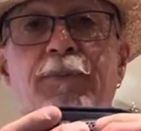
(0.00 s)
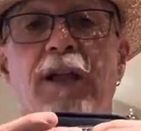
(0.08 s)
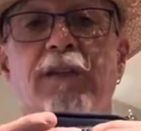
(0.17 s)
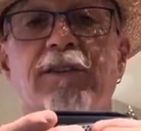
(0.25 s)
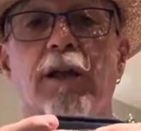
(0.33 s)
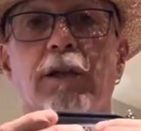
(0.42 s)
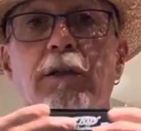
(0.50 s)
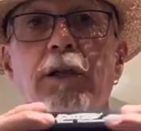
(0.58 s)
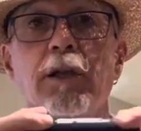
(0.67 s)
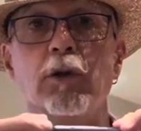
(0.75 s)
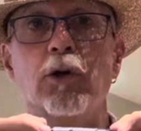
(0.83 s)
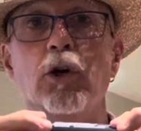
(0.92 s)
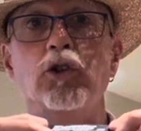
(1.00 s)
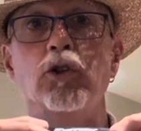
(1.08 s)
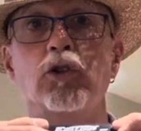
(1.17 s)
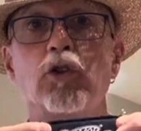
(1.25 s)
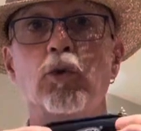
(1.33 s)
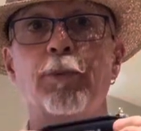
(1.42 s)
It's got a little
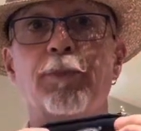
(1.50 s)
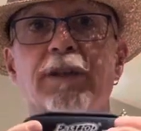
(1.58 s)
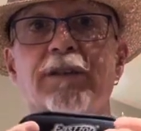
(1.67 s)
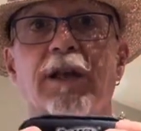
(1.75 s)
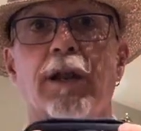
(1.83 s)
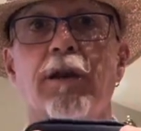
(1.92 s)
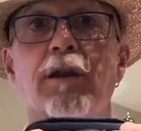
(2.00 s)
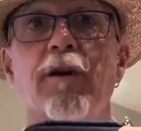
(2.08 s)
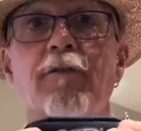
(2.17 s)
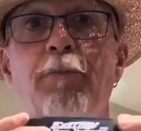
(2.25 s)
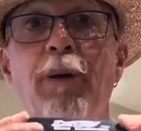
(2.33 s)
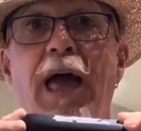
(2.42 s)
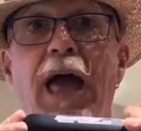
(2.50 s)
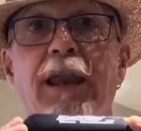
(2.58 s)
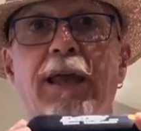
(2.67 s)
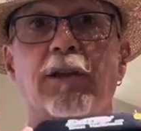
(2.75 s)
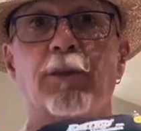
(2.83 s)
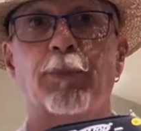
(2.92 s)
cushion to it, but it's got enough
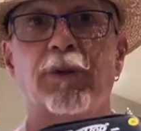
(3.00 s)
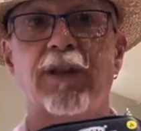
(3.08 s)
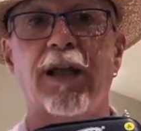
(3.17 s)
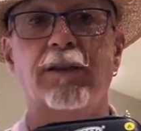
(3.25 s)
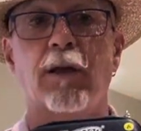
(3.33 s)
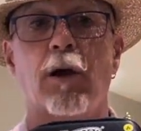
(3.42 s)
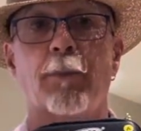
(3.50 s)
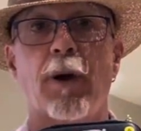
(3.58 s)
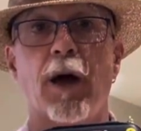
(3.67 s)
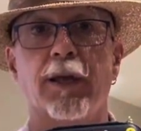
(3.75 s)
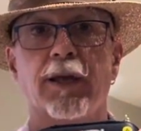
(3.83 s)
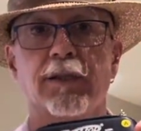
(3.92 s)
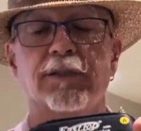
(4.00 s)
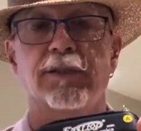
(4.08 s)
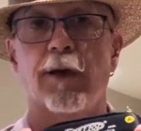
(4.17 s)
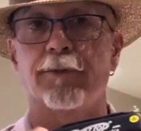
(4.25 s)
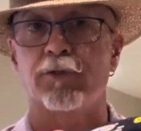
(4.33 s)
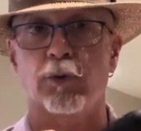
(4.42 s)
padding to protect the harmonica
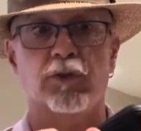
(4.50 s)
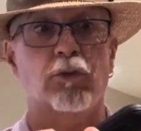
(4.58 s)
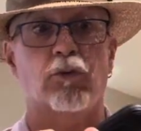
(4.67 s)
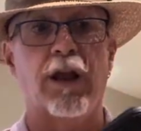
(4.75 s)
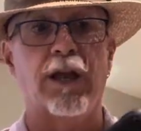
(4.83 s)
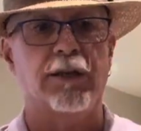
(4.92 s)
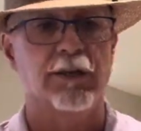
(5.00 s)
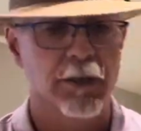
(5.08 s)
itself, so it's great.